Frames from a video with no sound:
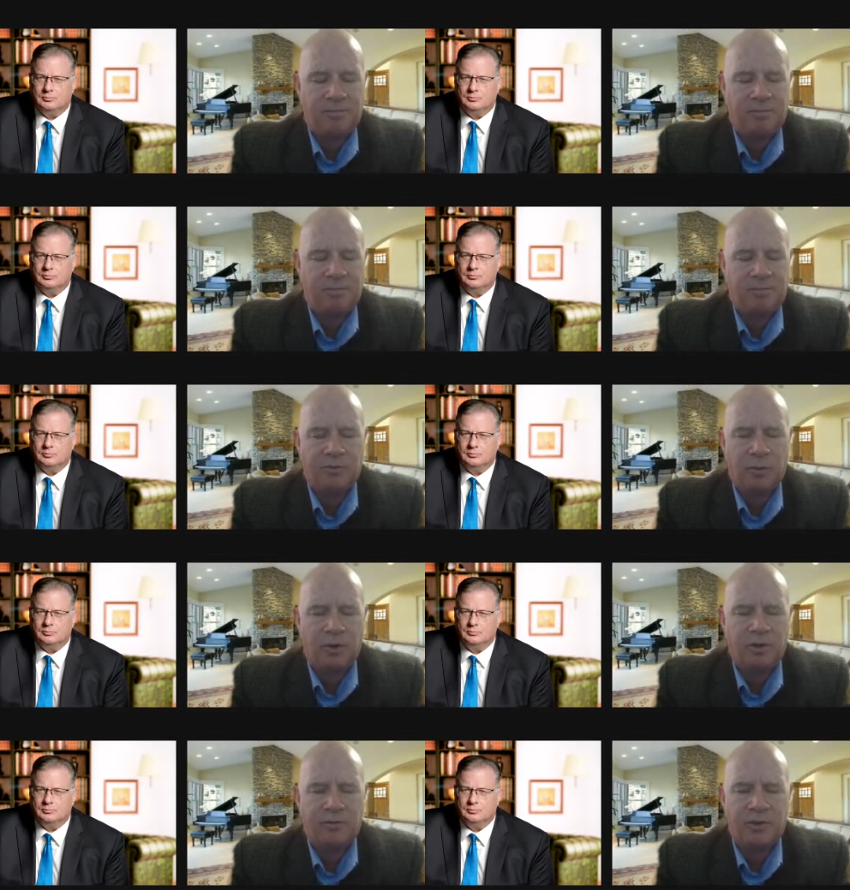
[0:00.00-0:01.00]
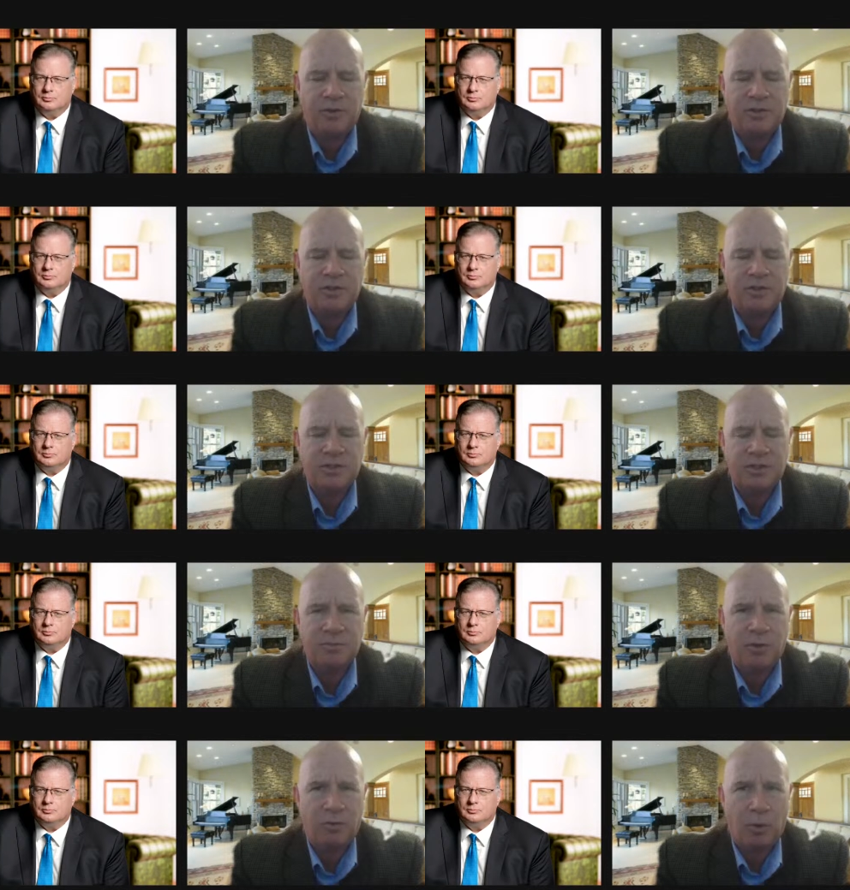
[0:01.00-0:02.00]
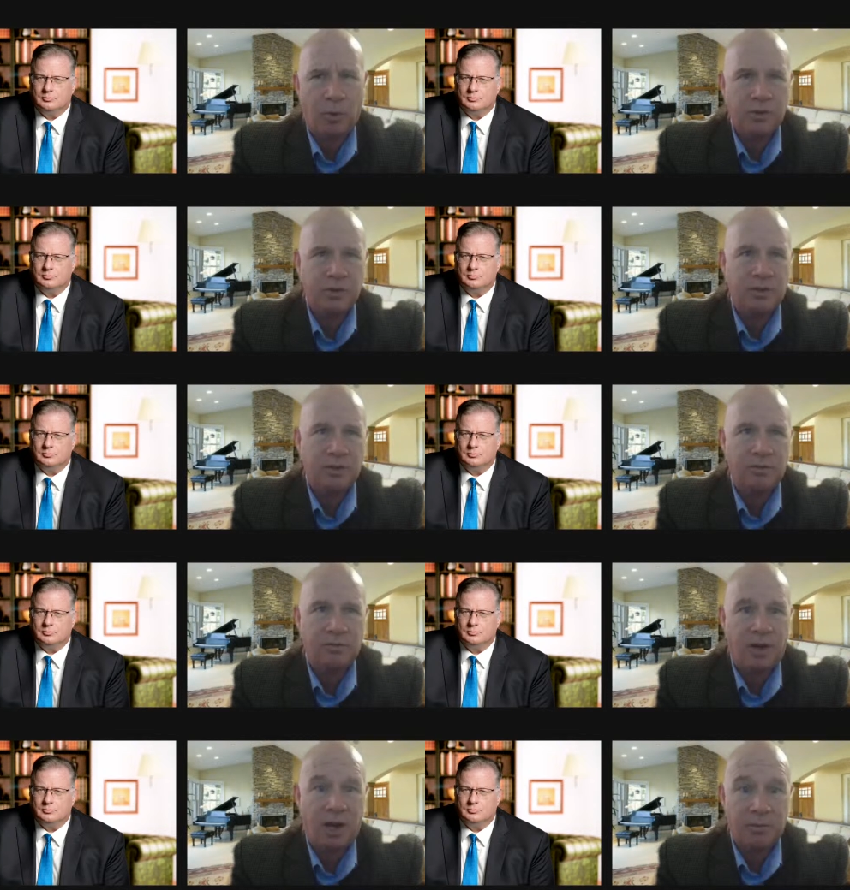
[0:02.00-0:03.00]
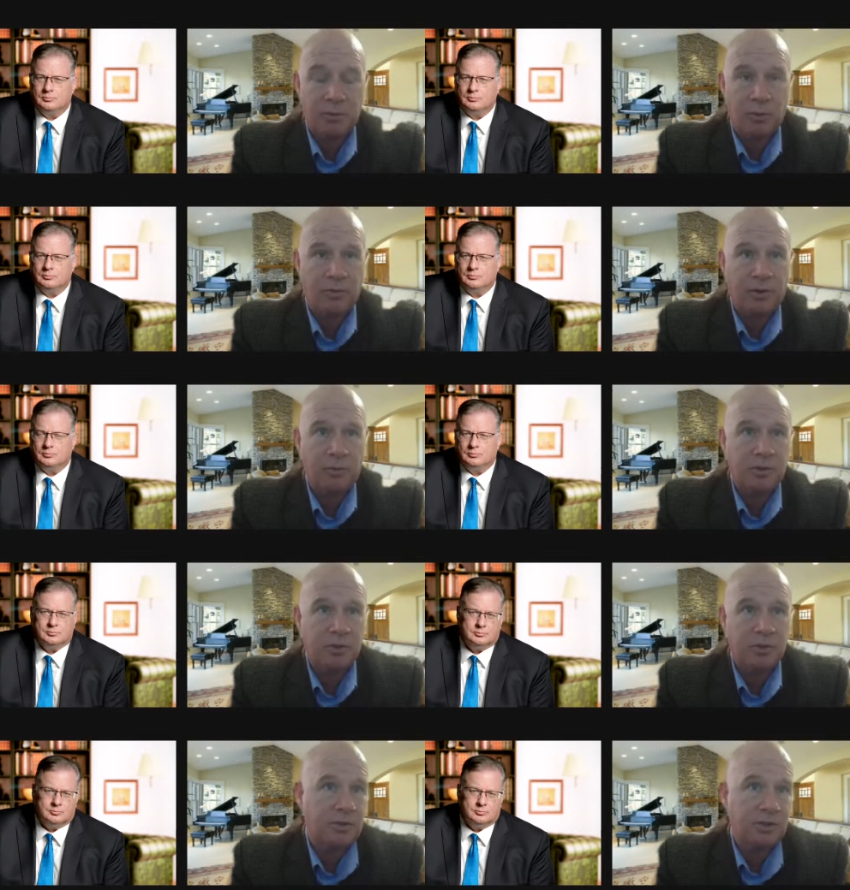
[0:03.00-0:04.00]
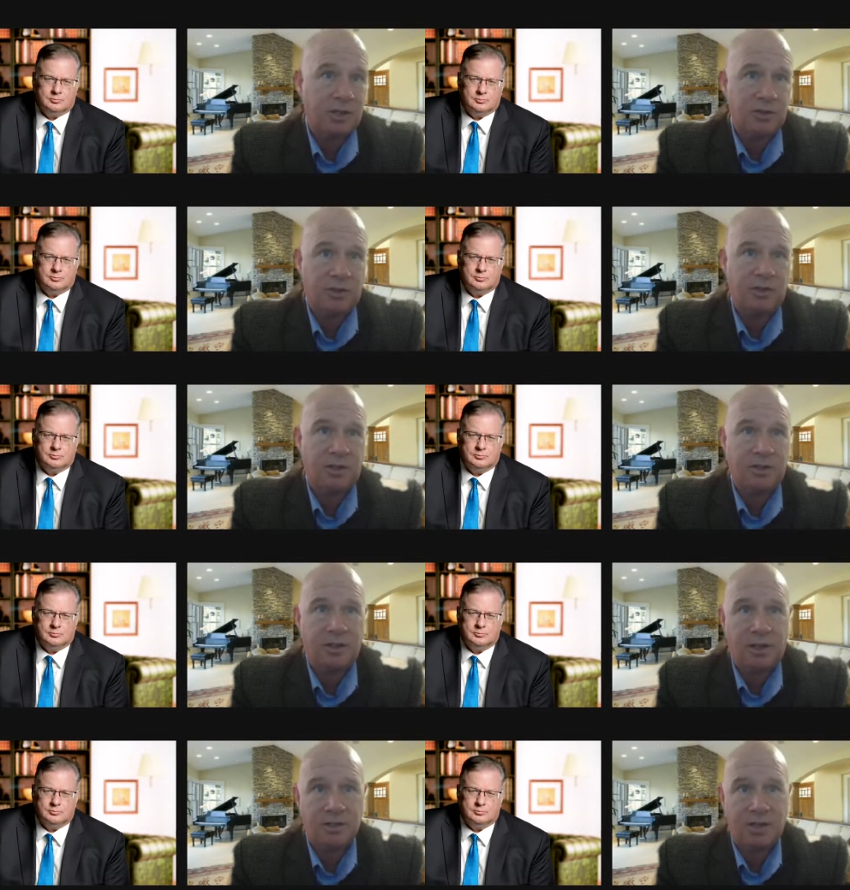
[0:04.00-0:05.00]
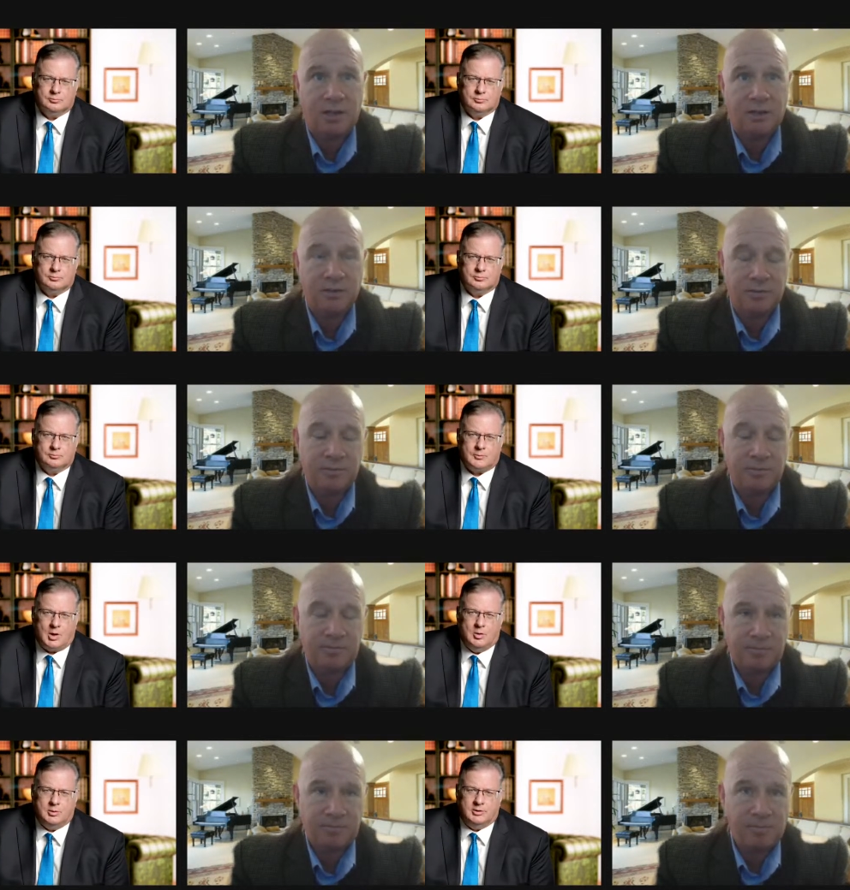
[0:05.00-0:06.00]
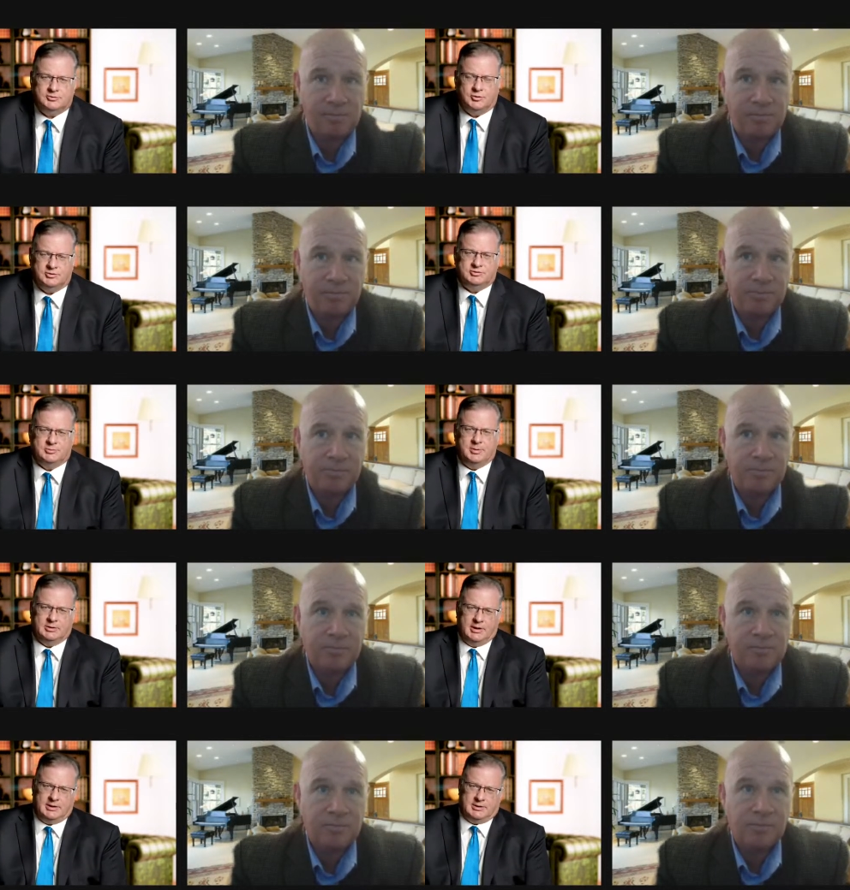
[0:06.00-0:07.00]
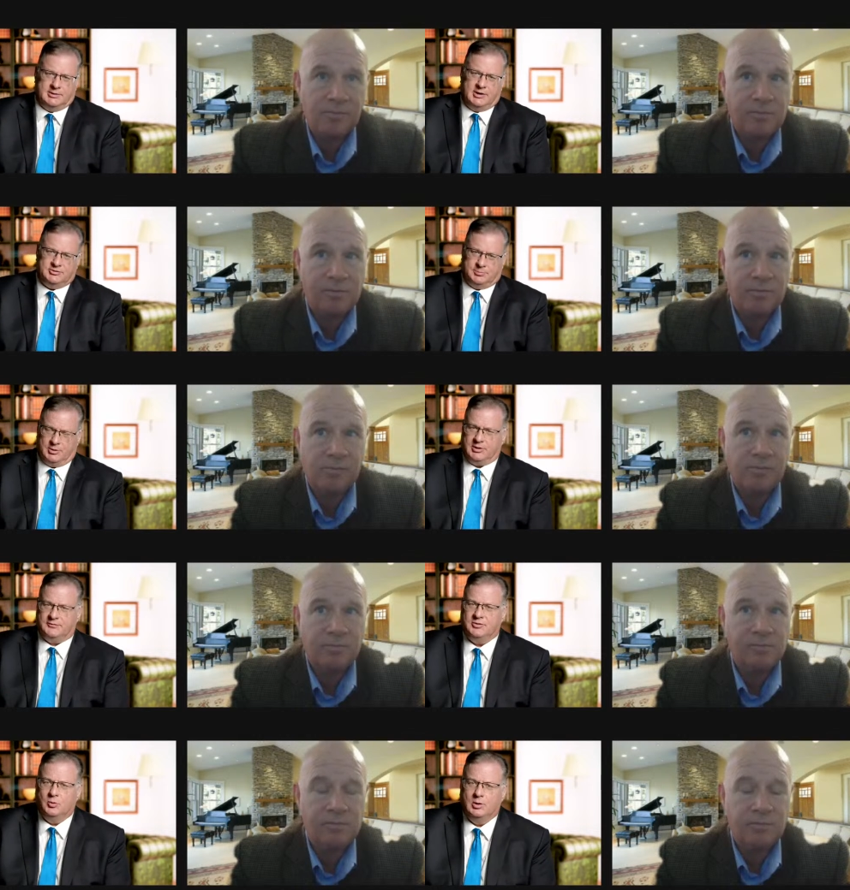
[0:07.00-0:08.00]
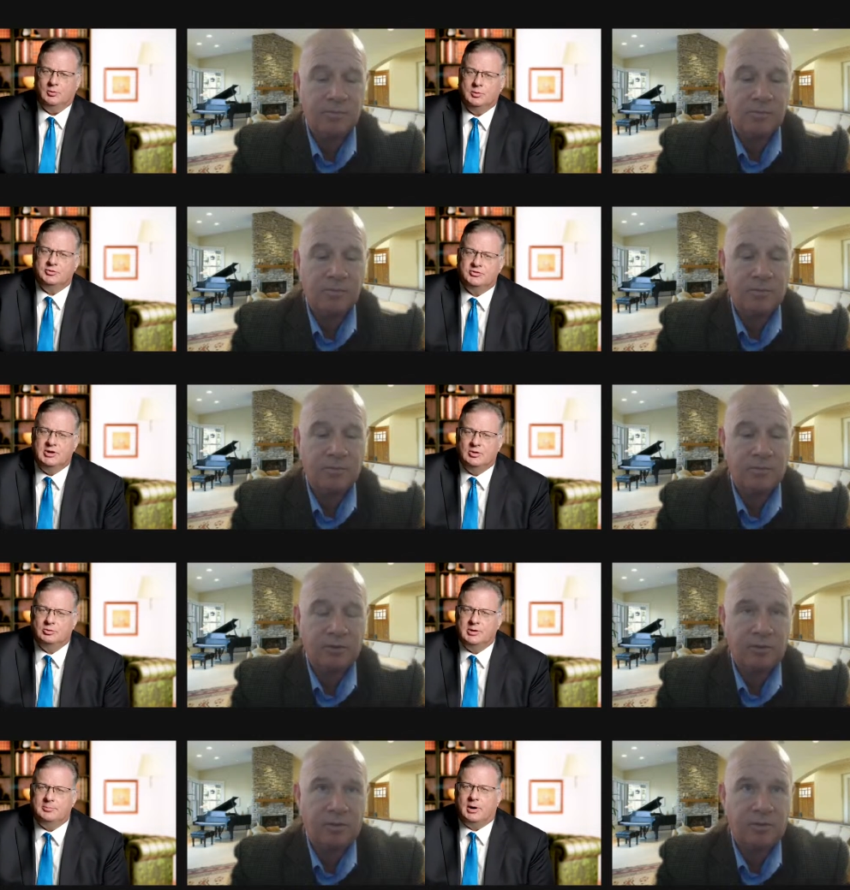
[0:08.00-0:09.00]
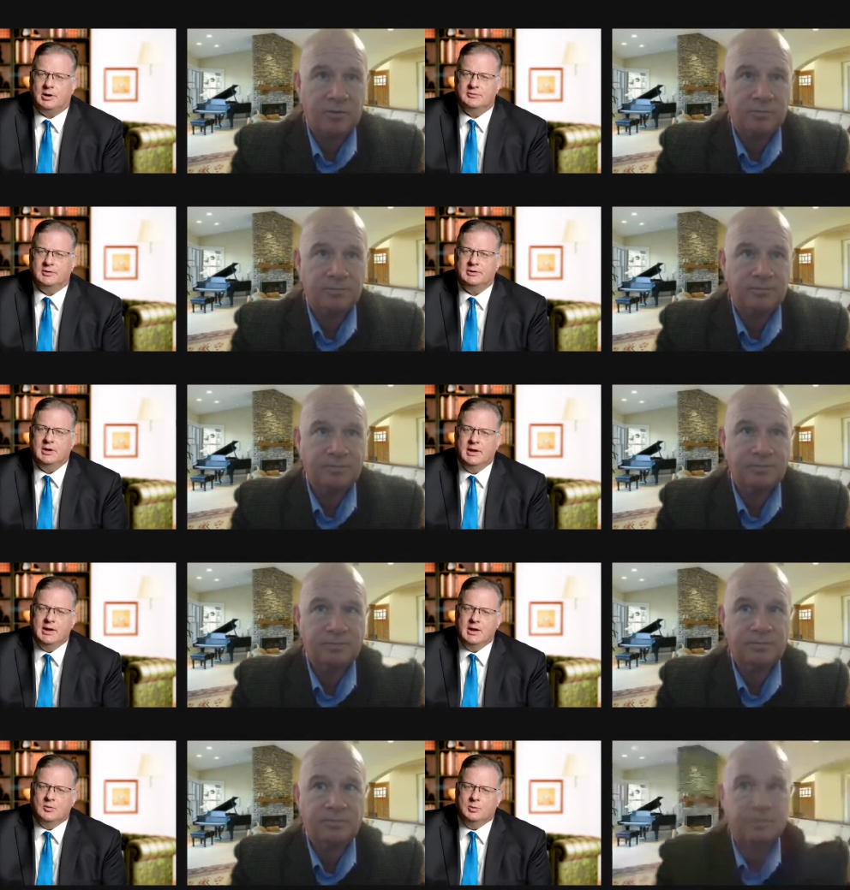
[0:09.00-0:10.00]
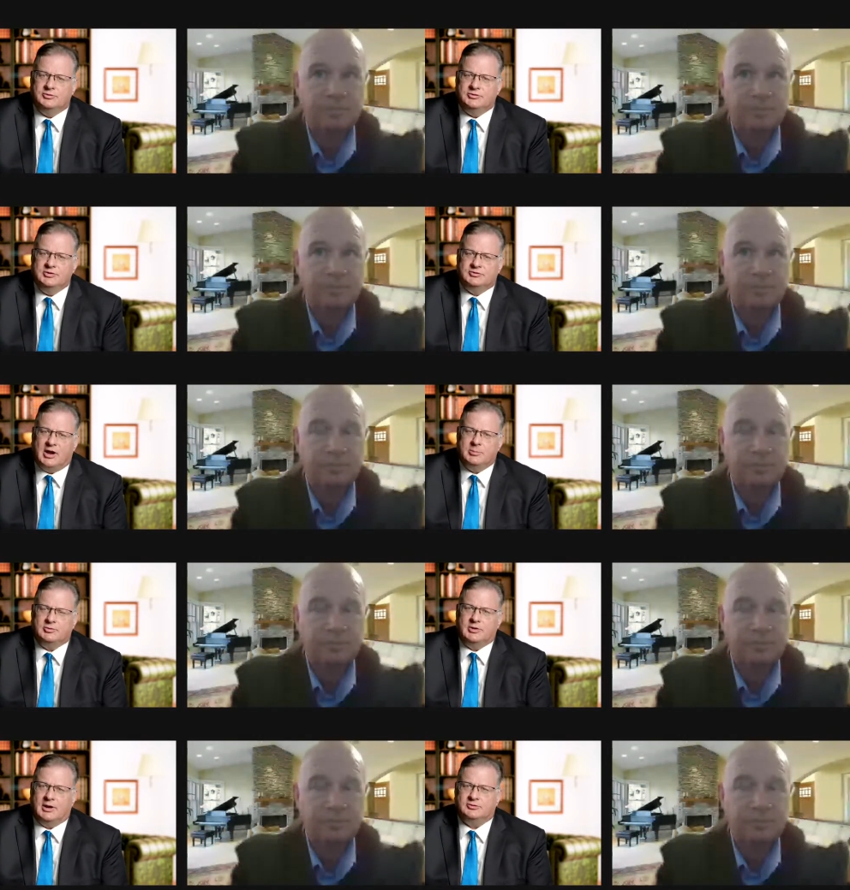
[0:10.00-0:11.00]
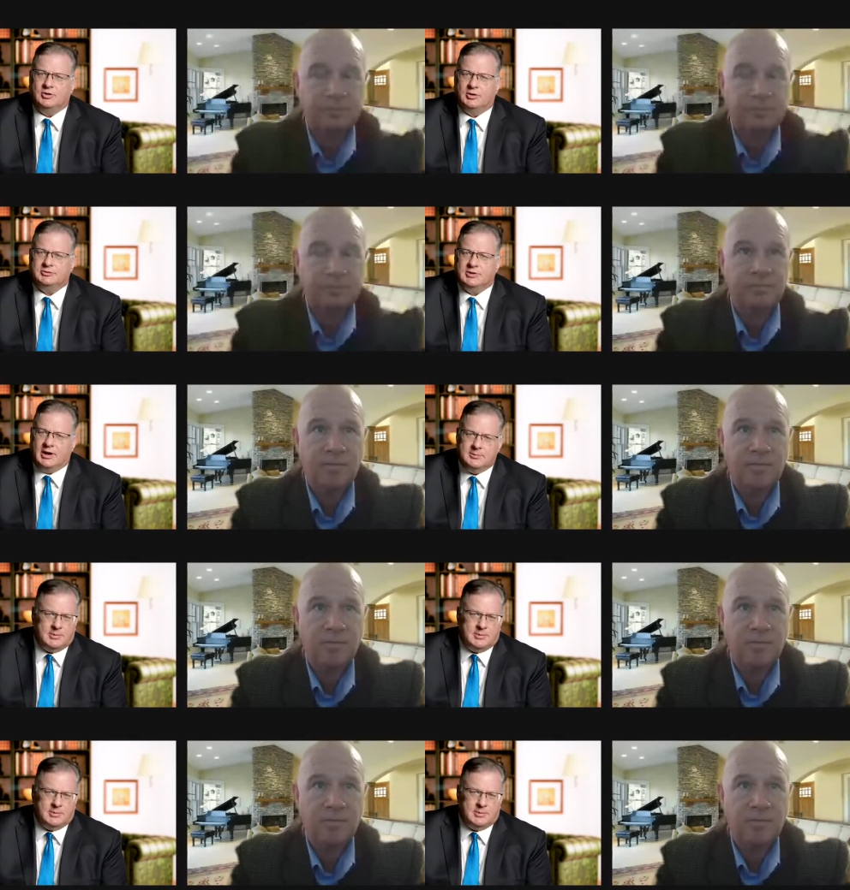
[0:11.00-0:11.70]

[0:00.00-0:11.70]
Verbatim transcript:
Speaker 1: you know, and foreign interference is just a small portion of hybrid warfare, which is what the Chinese are conducting against Canada.
Speaker 2: Okay, so this is a bit like an iceberg, if you will. We're seeing only part of it. We see cyber attacks all the time.